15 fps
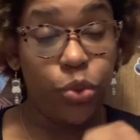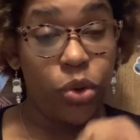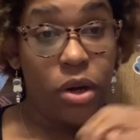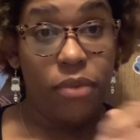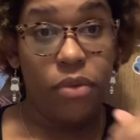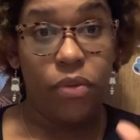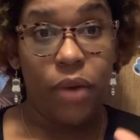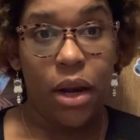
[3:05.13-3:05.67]

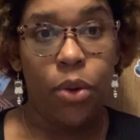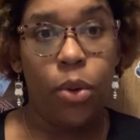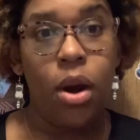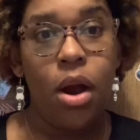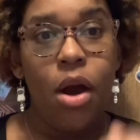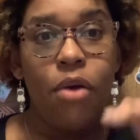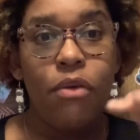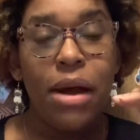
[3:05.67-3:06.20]
wherever you're writing on,
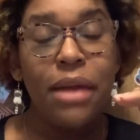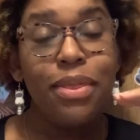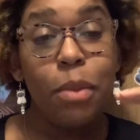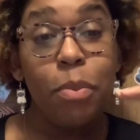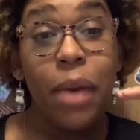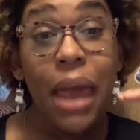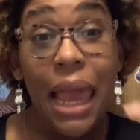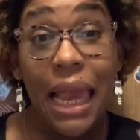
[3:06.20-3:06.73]
write the
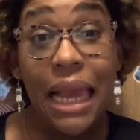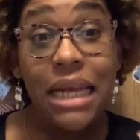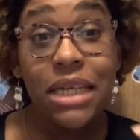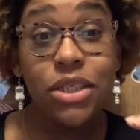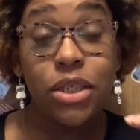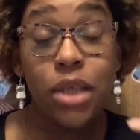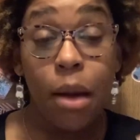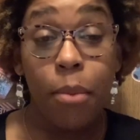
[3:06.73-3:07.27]

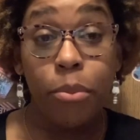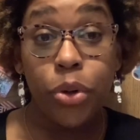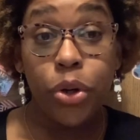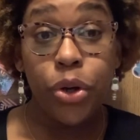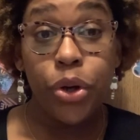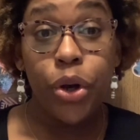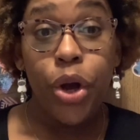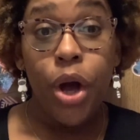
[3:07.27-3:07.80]
page
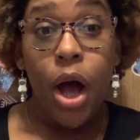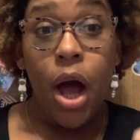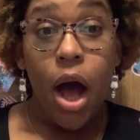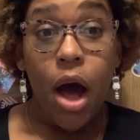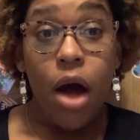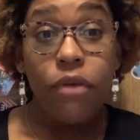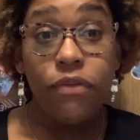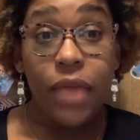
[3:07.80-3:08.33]
number
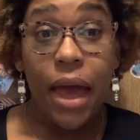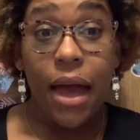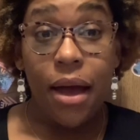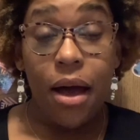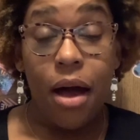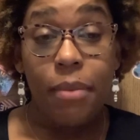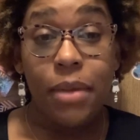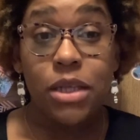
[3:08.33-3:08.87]
of that
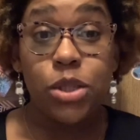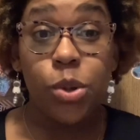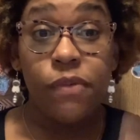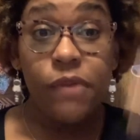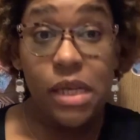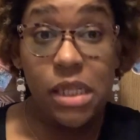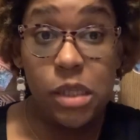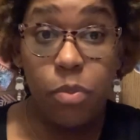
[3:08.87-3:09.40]
comic. So if
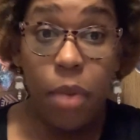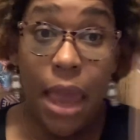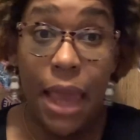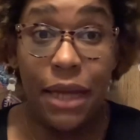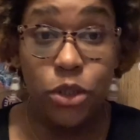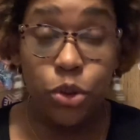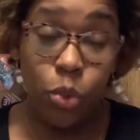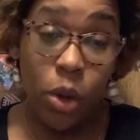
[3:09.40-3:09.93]
it's
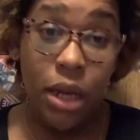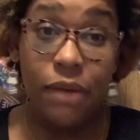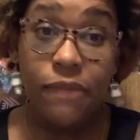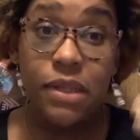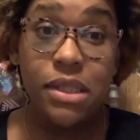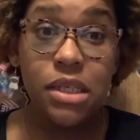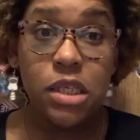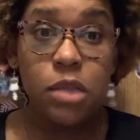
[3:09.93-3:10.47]
page 1, if
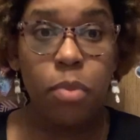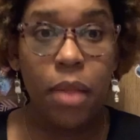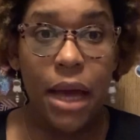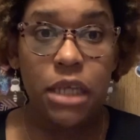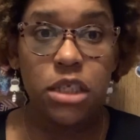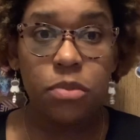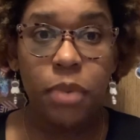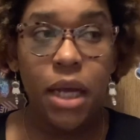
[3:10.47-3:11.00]
it's a
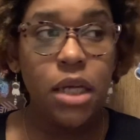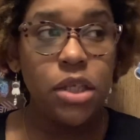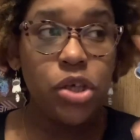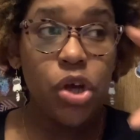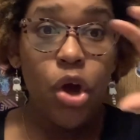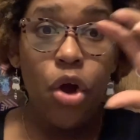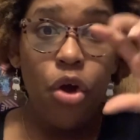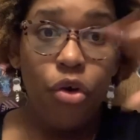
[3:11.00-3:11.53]
splash page,
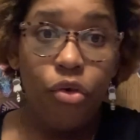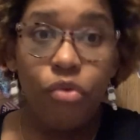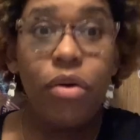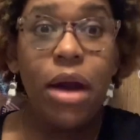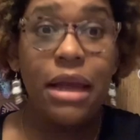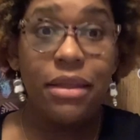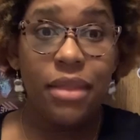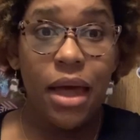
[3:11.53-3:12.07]

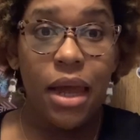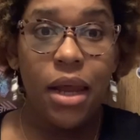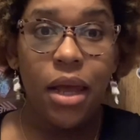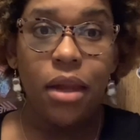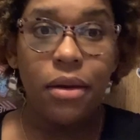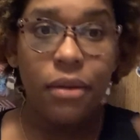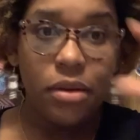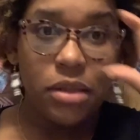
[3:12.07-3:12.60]
write that
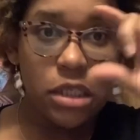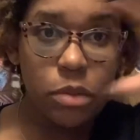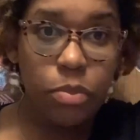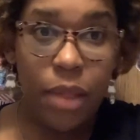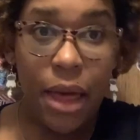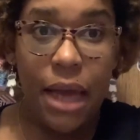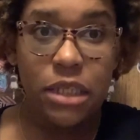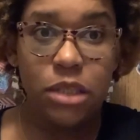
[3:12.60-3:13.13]
in,
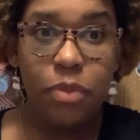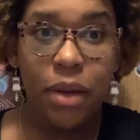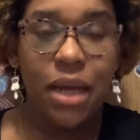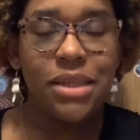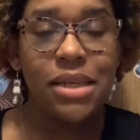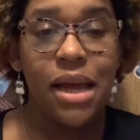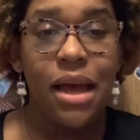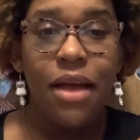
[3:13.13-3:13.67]
splash
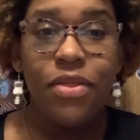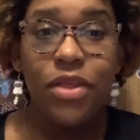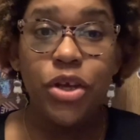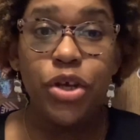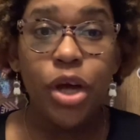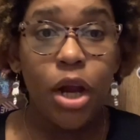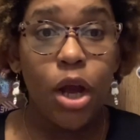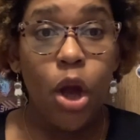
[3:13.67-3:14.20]
page. Then you're
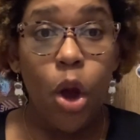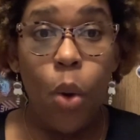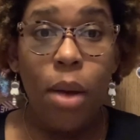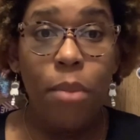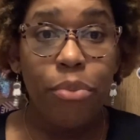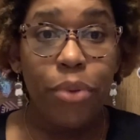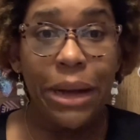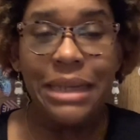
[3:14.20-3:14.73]
going to go
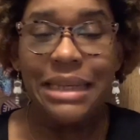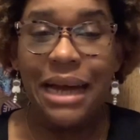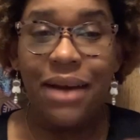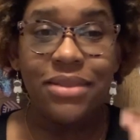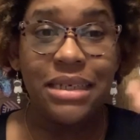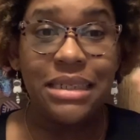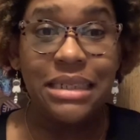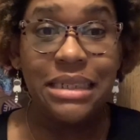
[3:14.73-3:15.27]
and break down
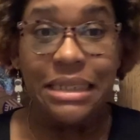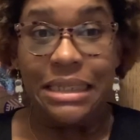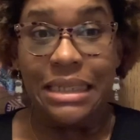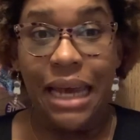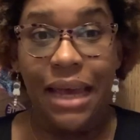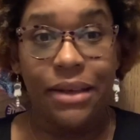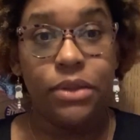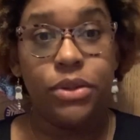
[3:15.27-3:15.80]
the
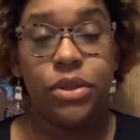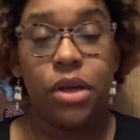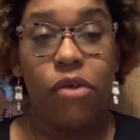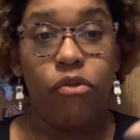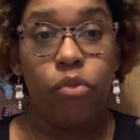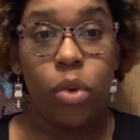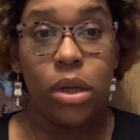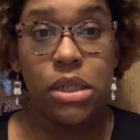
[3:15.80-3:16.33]
details of
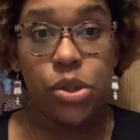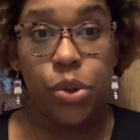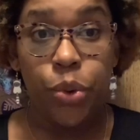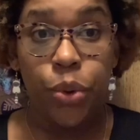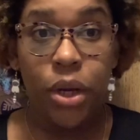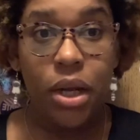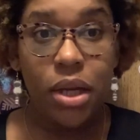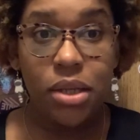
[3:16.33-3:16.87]
what's
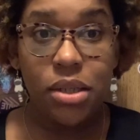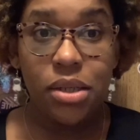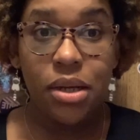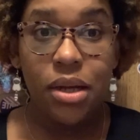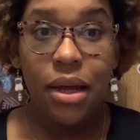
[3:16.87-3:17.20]
on it.